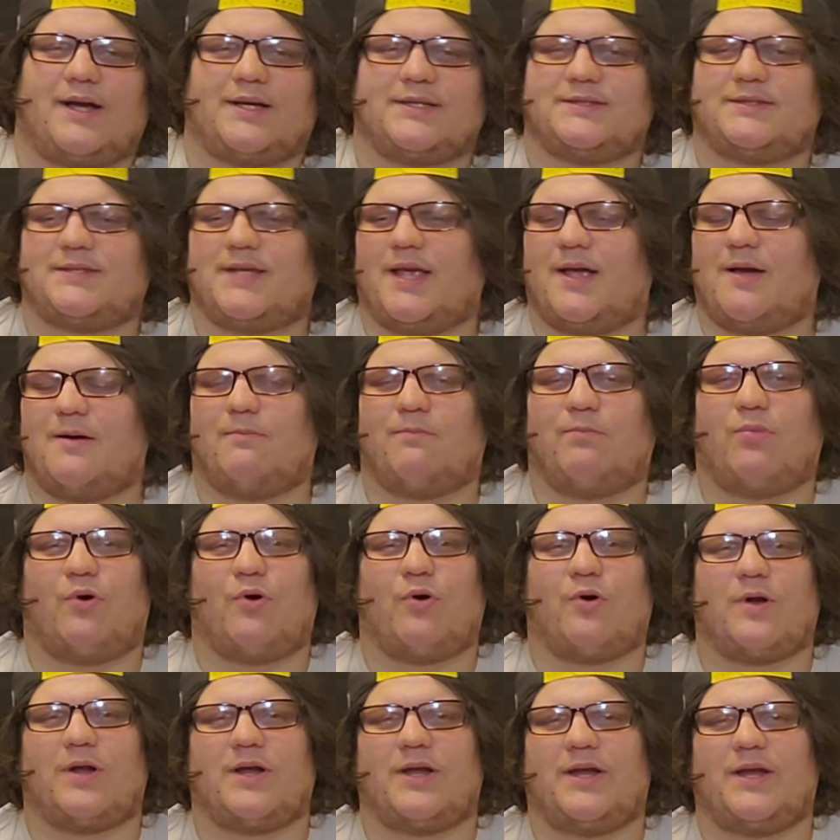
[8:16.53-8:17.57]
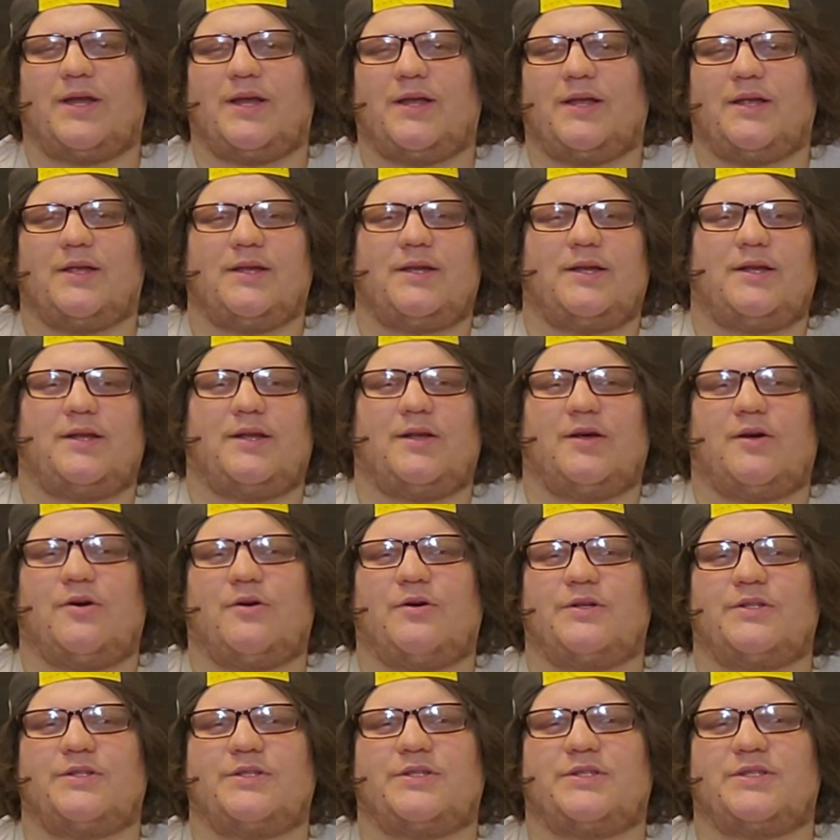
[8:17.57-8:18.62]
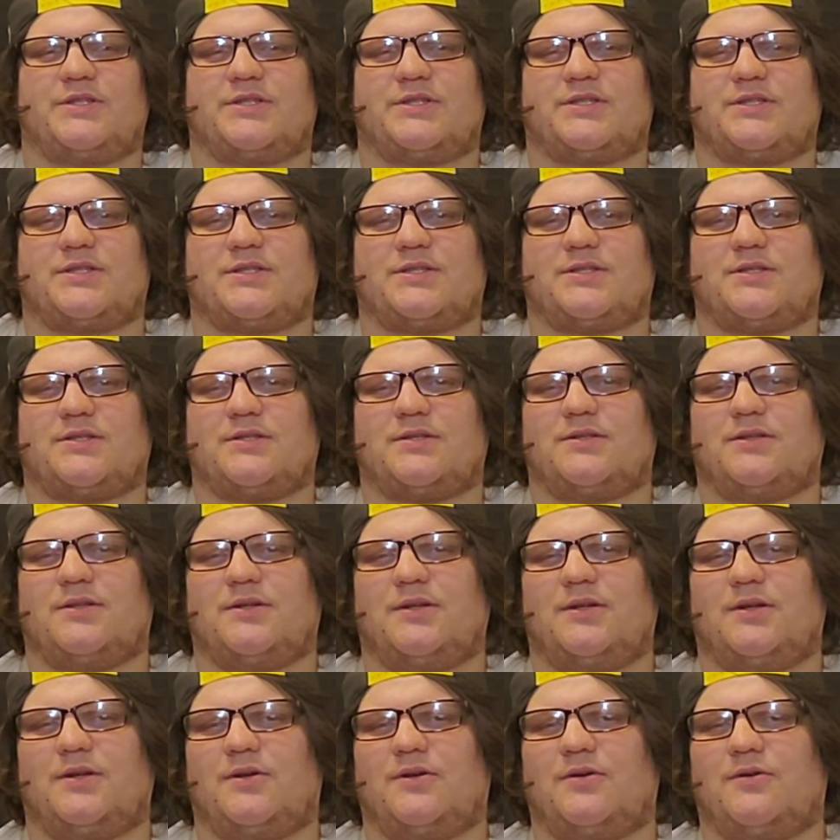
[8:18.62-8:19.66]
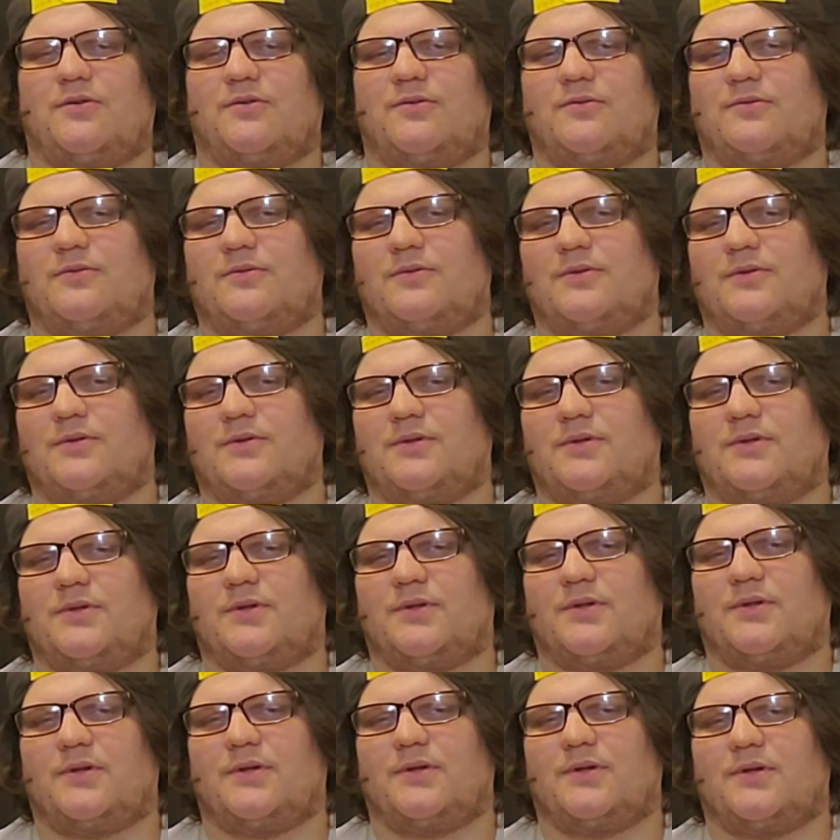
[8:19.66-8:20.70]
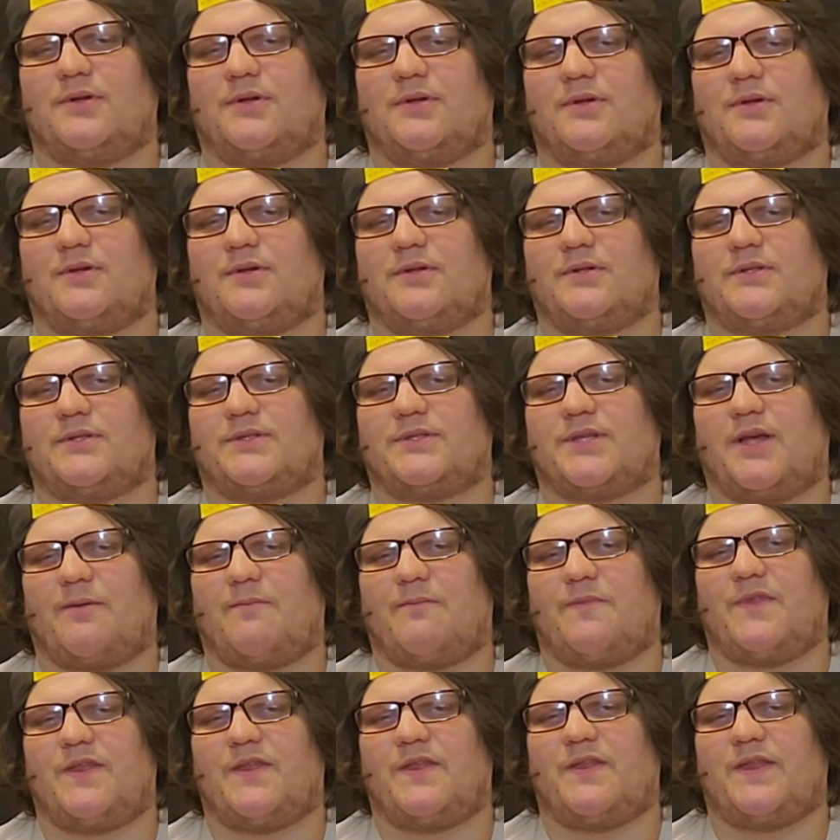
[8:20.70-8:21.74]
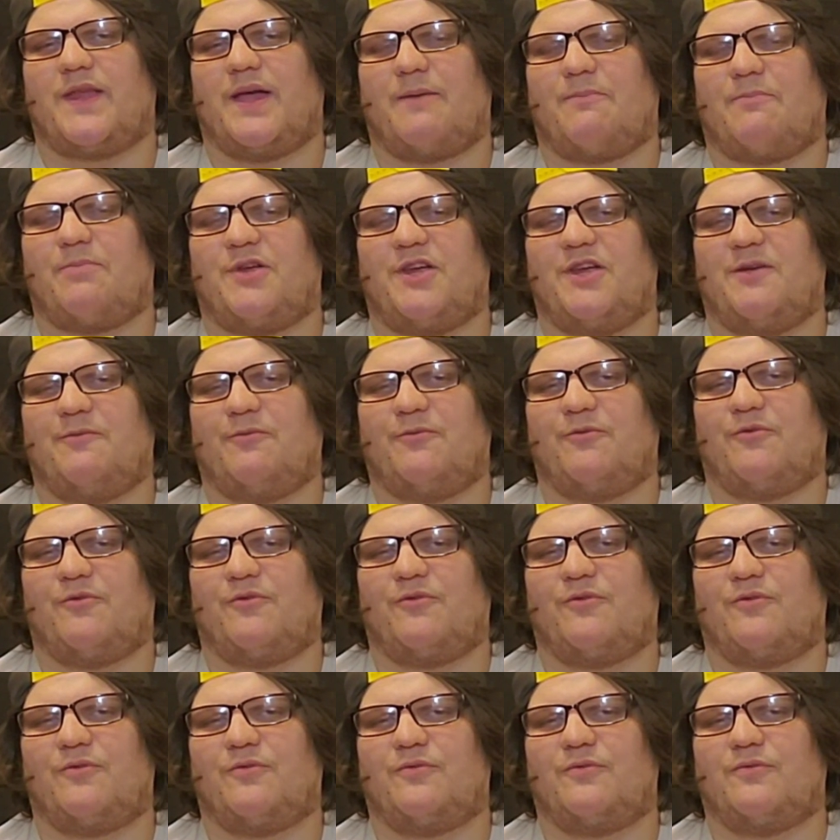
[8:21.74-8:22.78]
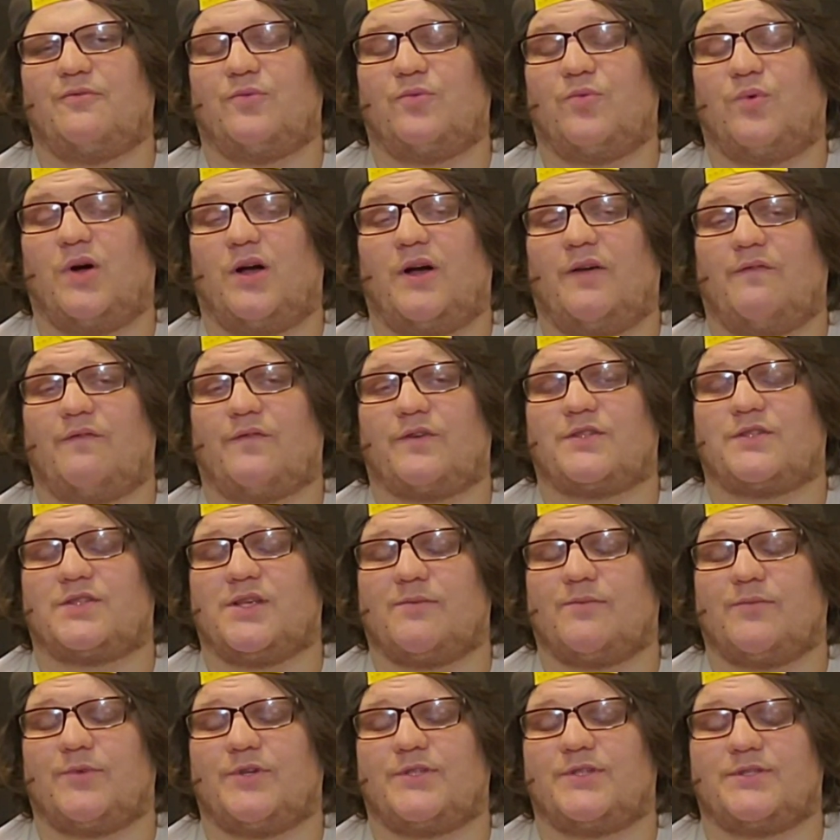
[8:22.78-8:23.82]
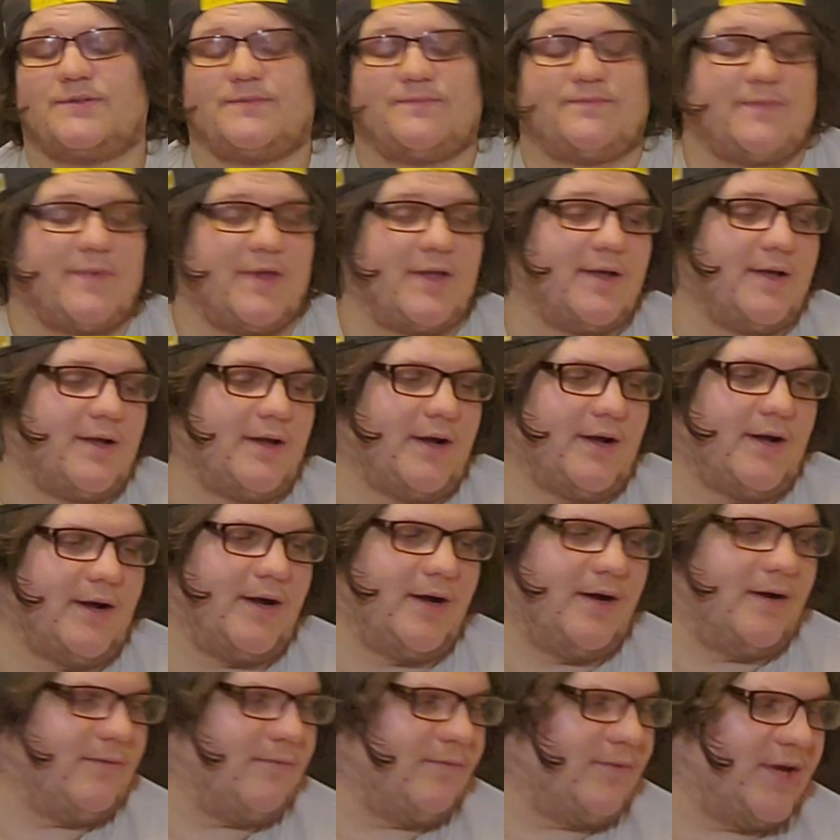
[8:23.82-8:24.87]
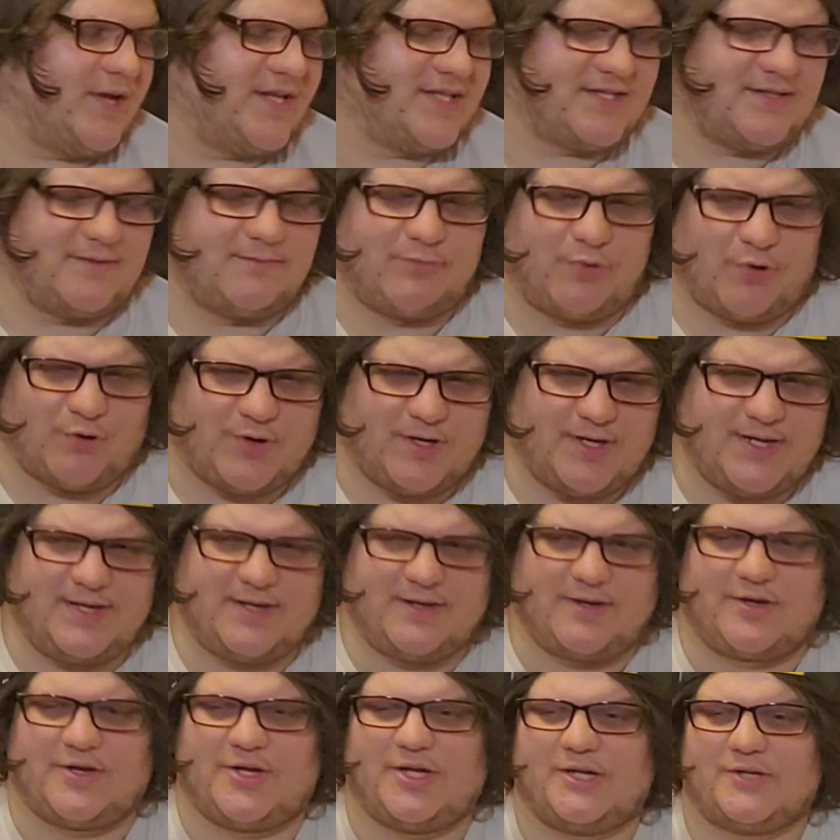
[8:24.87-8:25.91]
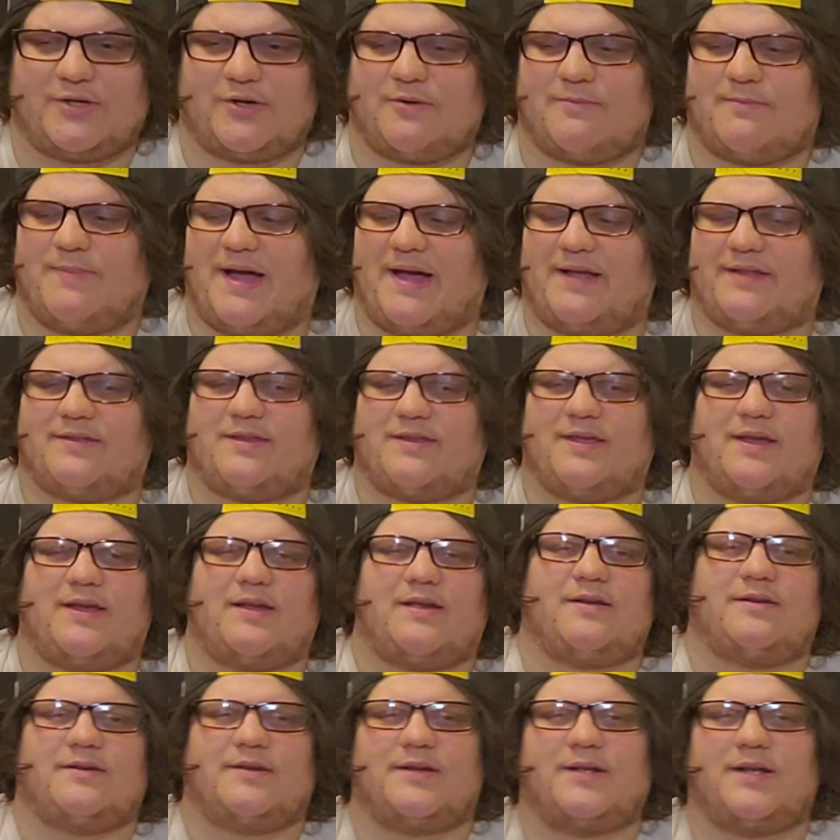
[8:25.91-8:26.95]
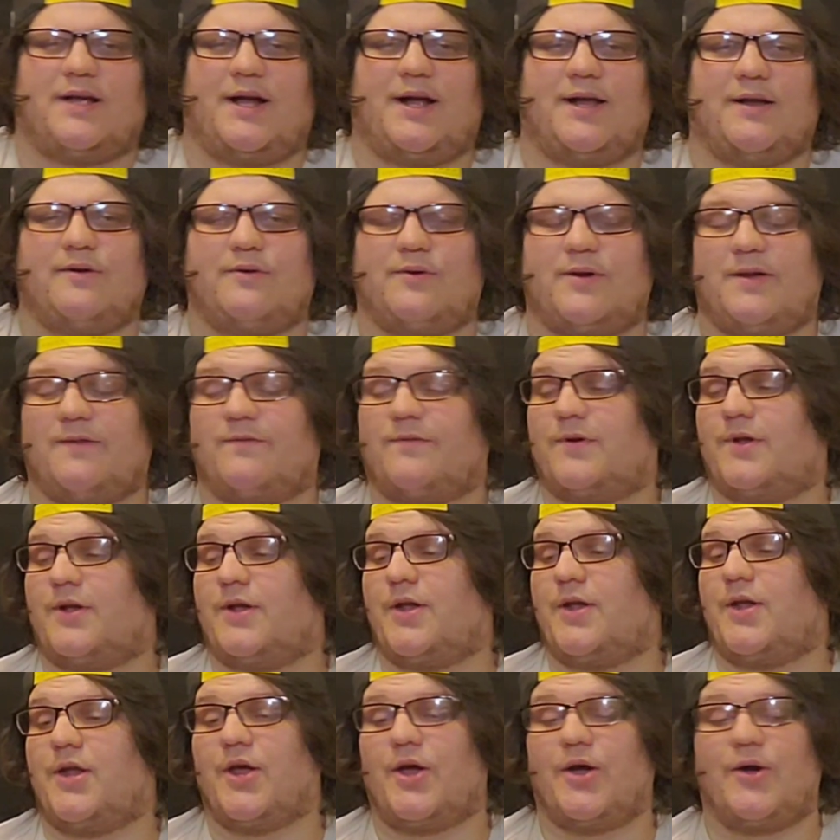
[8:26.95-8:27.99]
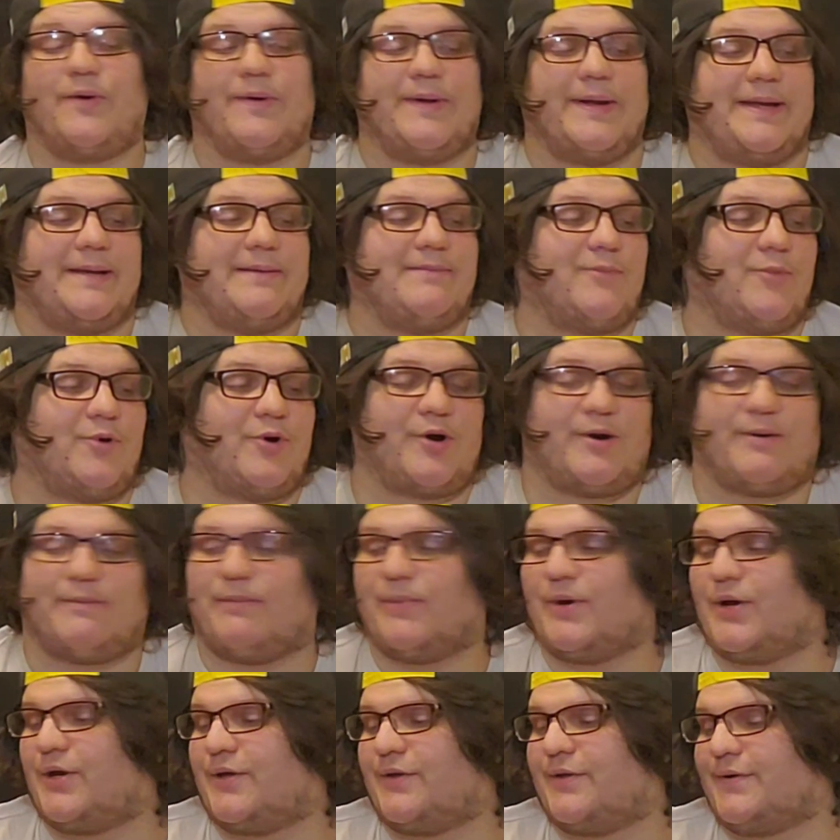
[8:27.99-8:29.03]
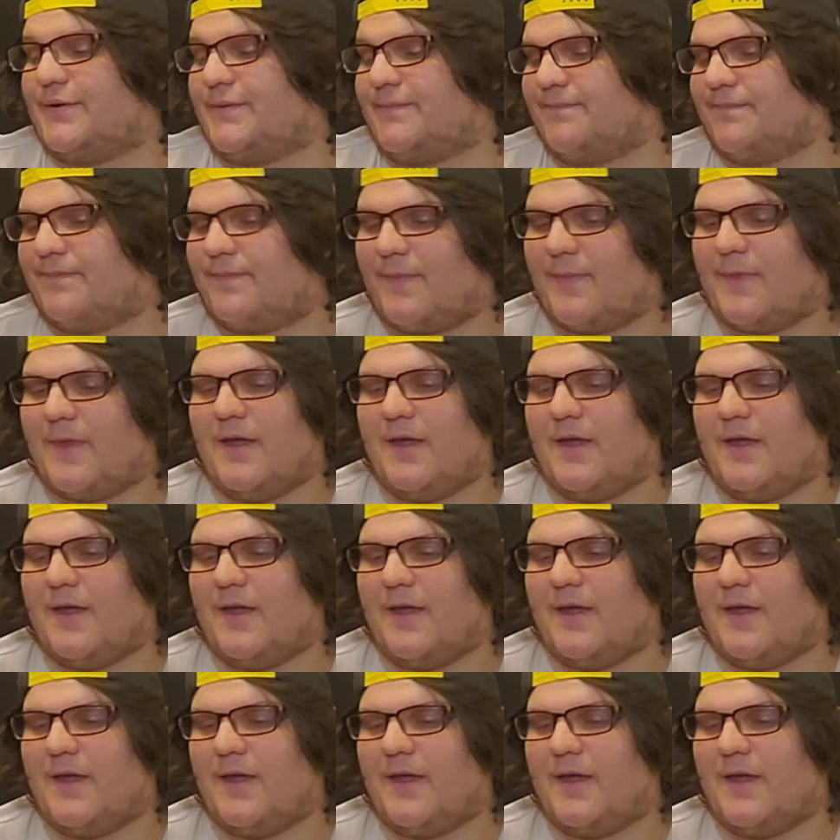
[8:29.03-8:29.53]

I say aborting, you know, it's just, you know, something that people want for some reason. Um, is aborting a good or a bad thing? I don't even know anymore, brother.